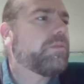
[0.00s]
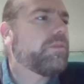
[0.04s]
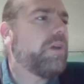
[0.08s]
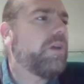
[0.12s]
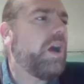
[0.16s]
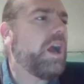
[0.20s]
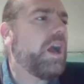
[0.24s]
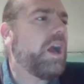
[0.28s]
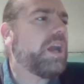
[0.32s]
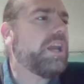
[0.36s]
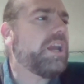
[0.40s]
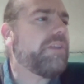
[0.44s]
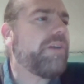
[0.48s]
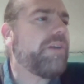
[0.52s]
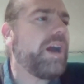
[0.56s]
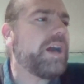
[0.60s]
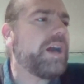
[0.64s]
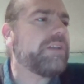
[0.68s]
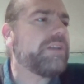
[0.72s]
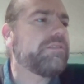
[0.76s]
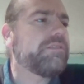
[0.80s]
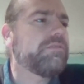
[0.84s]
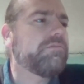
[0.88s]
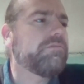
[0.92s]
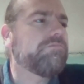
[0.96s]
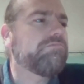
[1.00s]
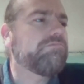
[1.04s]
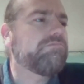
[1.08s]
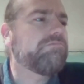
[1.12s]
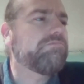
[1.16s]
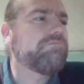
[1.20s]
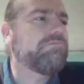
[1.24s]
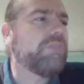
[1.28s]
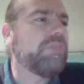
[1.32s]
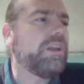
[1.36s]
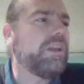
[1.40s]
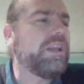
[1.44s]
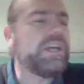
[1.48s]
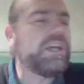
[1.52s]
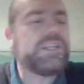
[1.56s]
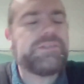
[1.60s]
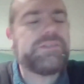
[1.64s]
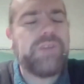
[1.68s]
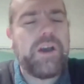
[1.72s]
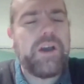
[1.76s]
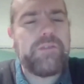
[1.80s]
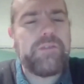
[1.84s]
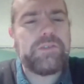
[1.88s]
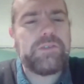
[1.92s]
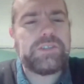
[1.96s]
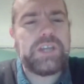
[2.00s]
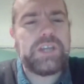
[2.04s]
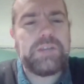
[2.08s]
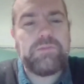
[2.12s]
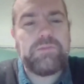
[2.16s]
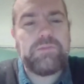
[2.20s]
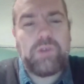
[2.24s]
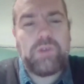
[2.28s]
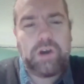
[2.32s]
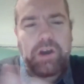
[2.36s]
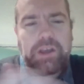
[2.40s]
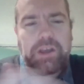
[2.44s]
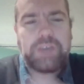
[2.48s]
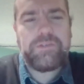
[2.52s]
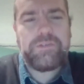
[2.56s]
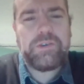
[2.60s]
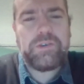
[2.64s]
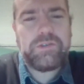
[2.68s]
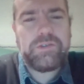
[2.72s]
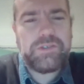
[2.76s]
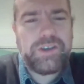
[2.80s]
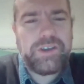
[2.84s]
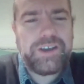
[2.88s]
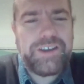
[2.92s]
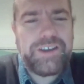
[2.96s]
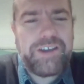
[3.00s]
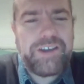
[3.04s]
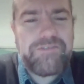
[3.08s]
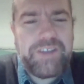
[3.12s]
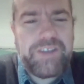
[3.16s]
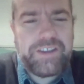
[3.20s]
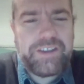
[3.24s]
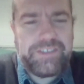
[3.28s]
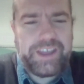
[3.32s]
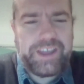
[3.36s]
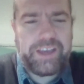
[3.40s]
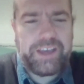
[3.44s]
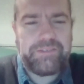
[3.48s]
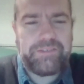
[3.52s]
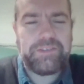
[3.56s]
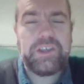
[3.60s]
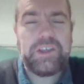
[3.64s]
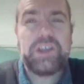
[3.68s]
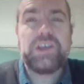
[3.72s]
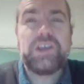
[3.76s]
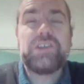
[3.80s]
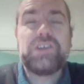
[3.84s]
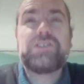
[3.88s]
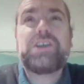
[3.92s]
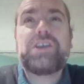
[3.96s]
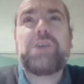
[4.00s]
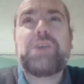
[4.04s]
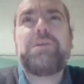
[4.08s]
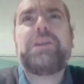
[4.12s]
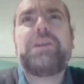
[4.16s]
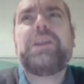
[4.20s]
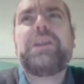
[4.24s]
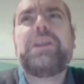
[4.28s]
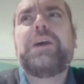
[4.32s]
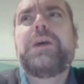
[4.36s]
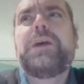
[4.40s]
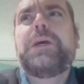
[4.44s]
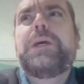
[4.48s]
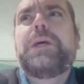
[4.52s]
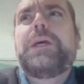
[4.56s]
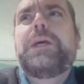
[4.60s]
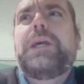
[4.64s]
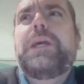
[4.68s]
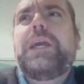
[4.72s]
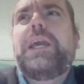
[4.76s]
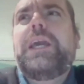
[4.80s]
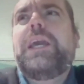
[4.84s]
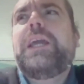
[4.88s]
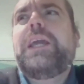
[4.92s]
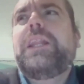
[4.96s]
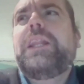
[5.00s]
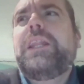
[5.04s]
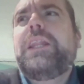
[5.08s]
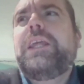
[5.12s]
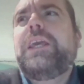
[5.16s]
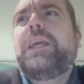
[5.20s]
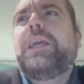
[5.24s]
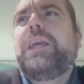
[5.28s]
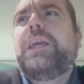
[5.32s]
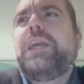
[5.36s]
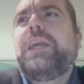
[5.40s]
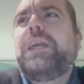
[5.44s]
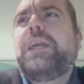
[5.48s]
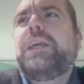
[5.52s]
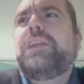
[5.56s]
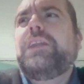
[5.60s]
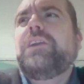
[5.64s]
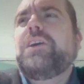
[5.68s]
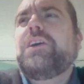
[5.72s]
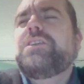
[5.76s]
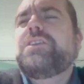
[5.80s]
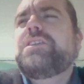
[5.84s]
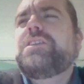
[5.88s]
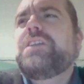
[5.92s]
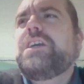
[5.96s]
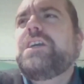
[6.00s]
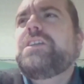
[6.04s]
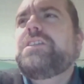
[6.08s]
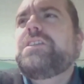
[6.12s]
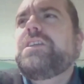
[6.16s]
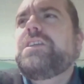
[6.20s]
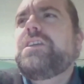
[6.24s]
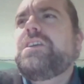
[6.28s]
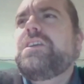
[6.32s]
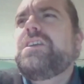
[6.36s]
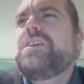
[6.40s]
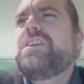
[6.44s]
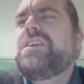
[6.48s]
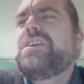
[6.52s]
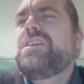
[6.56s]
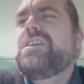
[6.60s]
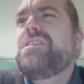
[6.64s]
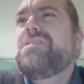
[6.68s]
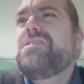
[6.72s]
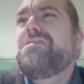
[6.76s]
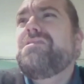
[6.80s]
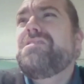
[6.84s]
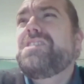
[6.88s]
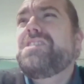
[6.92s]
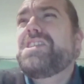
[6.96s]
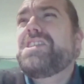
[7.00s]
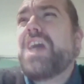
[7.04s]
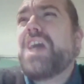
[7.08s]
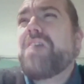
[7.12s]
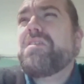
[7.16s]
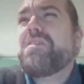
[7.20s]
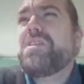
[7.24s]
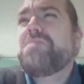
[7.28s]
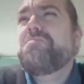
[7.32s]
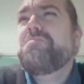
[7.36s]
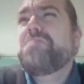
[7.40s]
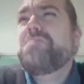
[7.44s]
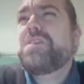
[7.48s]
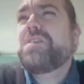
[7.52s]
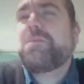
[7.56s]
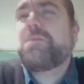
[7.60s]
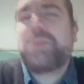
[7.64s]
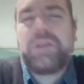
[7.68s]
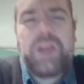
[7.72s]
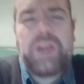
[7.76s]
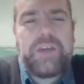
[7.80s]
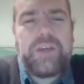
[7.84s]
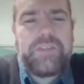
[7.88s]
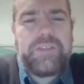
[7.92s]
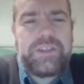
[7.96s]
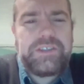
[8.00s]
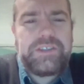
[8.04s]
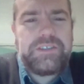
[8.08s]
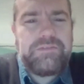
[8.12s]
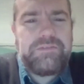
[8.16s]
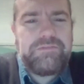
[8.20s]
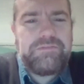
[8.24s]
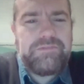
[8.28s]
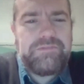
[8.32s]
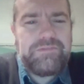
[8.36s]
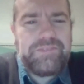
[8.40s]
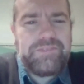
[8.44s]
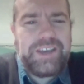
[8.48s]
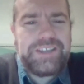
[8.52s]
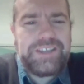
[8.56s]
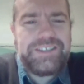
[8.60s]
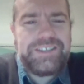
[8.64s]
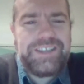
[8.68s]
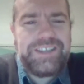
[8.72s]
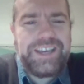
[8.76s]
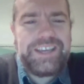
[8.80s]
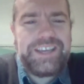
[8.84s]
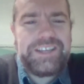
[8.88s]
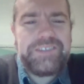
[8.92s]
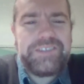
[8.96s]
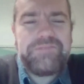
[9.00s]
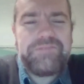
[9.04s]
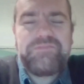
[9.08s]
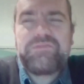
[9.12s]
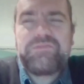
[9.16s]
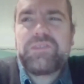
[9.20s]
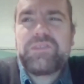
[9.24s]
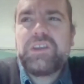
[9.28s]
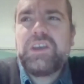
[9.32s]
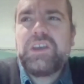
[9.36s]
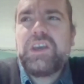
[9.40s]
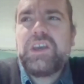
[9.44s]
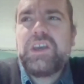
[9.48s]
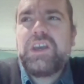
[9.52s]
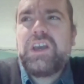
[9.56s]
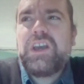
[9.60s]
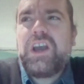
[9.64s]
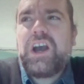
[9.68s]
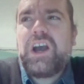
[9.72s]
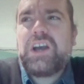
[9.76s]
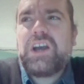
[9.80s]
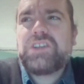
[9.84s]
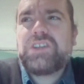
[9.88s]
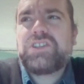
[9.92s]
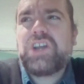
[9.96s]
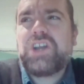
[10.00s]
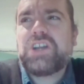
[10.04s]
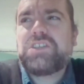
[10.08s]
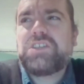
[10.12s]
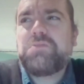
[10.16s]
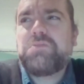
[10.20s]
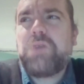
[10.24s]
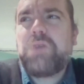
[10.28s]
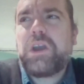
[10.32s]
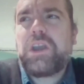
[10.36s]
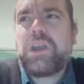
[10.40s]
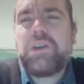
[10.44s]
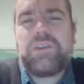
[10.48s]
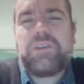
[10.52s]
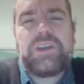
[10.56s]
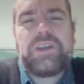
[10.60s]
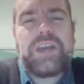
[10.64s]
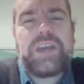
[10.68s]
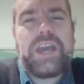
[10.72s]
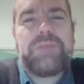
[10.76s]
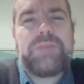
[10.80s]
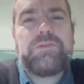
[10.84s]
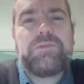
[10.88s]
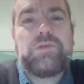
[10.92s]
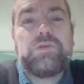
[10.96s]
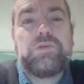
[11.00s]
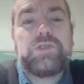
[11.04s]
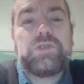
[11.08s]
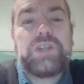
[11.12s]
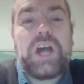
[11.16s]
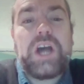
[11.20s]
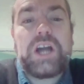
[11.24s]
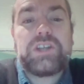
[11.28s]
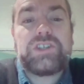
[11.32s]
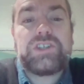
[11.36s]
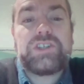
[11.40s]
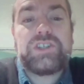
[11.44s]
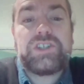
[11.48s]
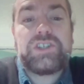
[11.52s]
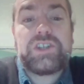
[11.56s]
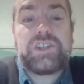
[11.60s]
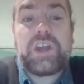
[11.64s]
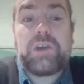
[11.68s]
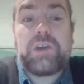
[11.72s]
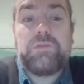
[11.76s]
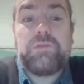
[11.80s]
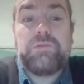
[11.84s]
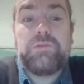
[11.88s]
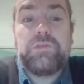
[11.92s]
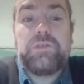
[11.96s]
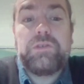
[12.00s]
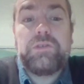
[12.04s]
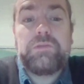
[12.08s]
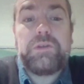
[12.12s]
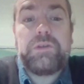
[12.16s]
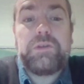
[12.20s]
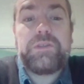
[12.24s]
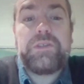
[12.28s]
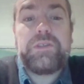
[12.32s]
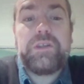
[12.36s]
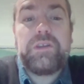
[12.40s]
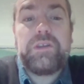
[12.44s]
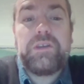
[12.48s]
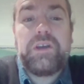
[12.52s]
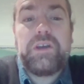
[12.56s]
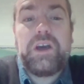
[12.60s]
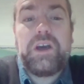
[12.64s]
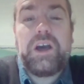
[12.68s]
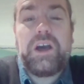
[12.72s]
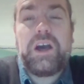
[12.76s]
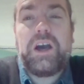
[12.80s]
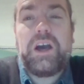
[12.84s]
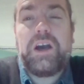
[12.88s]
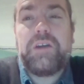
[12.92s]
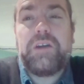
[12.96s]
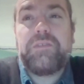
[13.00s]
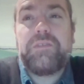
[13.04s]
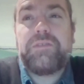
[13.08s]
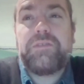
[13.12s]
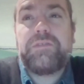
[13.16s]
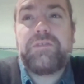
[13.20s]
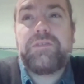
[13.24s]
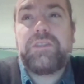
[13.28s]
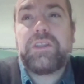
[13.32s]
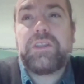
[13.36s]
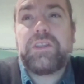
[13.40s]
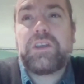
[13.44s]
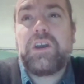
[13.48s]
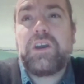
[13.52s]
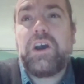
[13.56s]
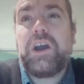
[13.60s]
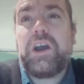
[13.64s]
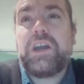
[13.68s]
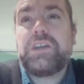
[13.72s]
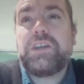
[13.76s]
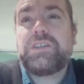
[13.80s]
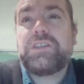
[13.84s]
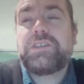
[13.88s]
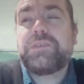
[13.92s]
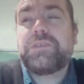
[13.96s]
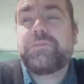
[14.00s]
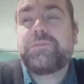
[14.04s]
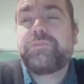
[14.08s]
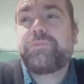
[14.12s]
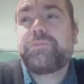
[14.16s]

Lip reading: I could have had at least 5 or 10 more. I'll give you a rundown. So in the 1987, something like this, 88, I started working on a game called Touchstone with the guys